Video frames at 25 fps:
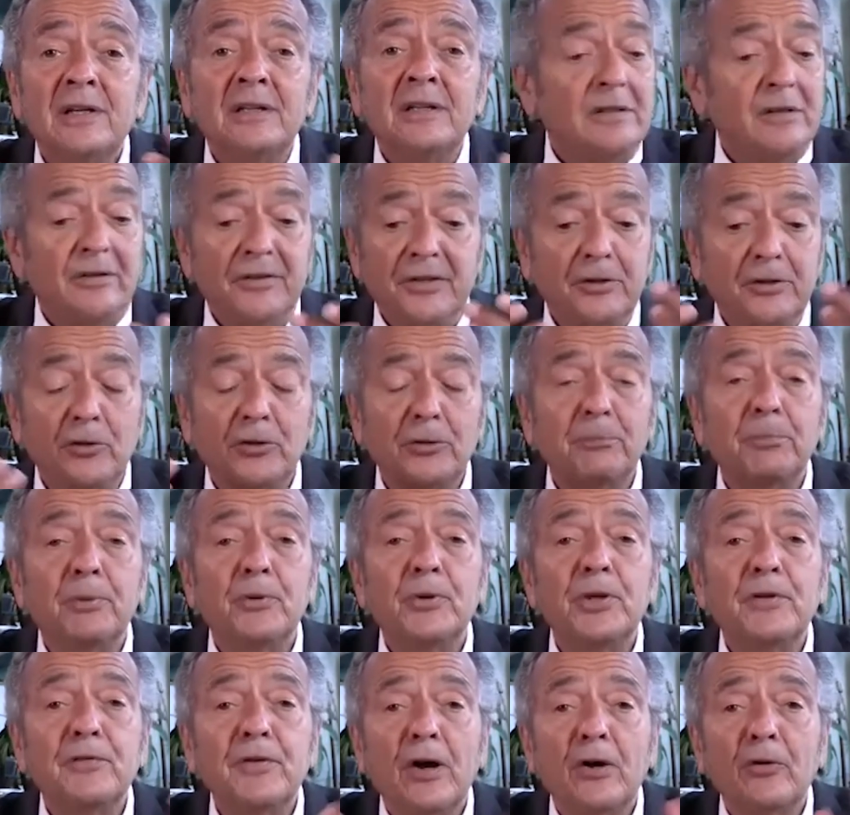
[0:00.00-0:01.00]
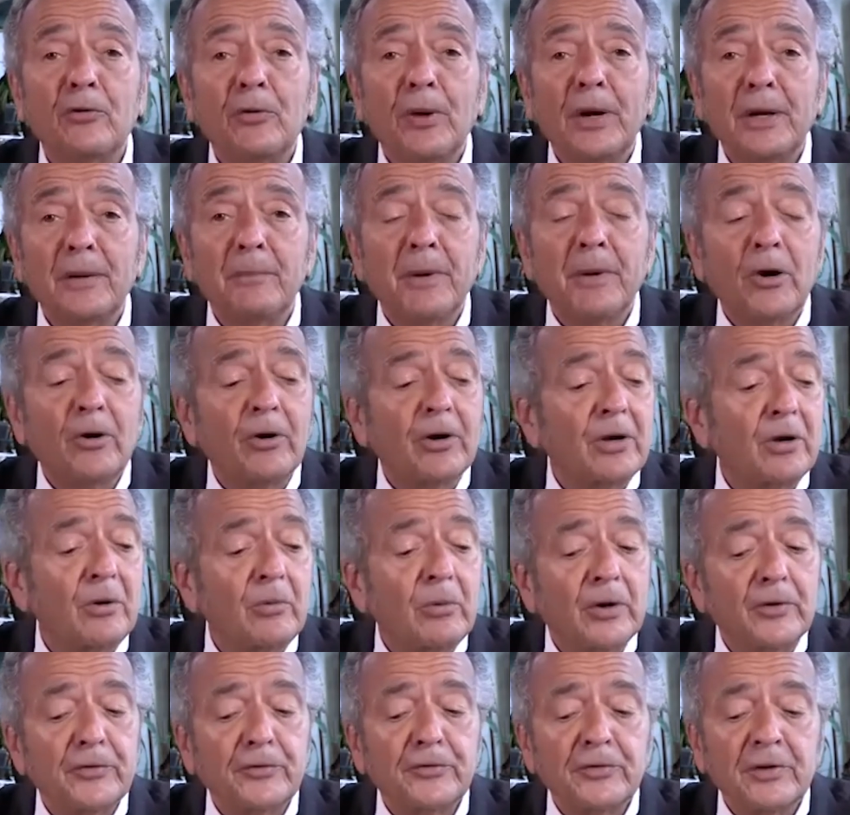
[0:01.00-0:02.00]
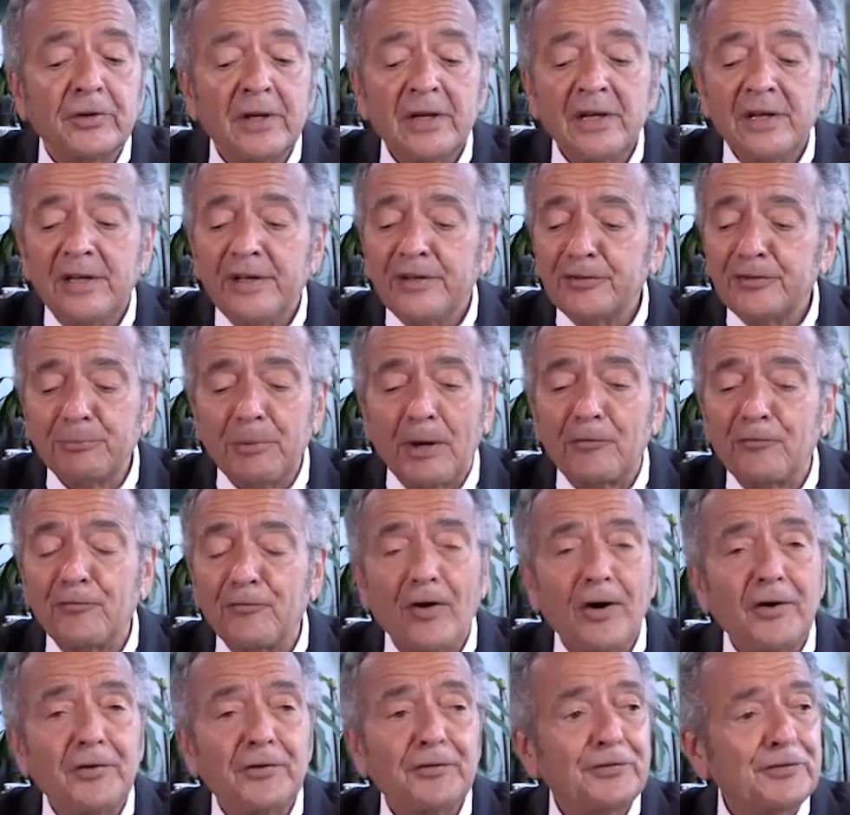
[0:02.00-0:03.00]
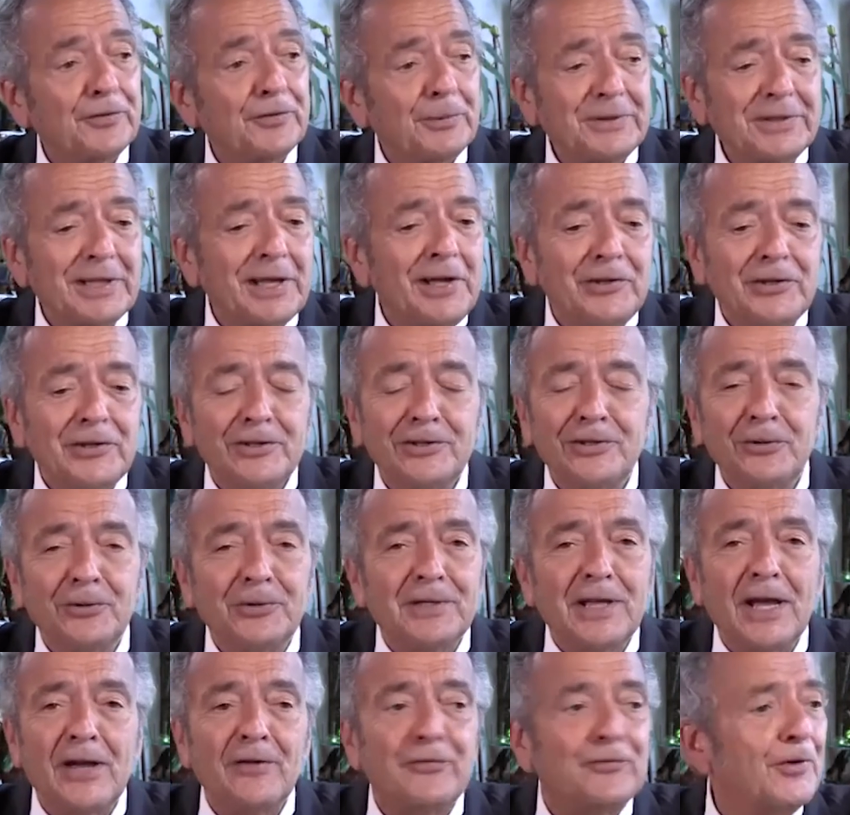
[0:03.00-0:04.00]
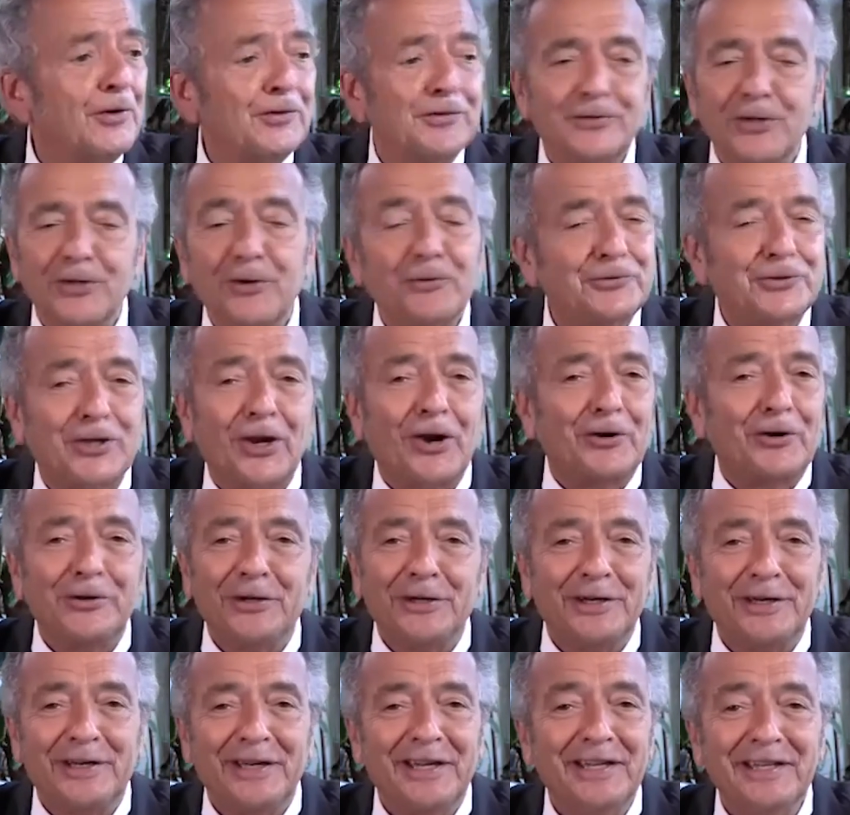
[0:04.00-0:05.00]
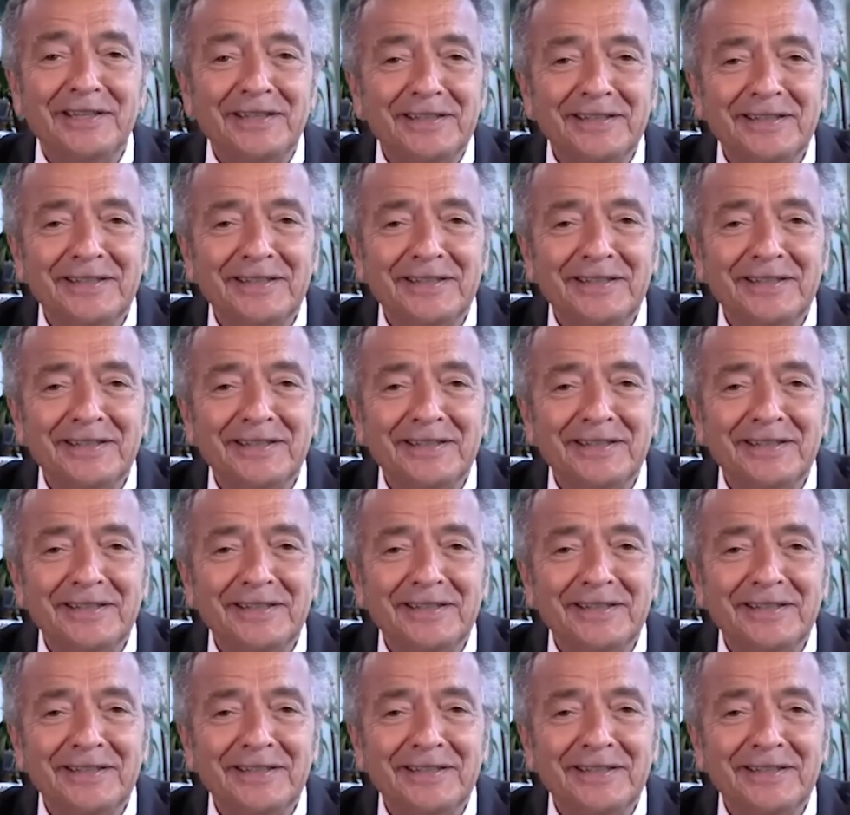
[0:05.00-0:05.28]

they couldn't believe how great America was. So my father said, what the hell are you doing that for? Don't turn it in.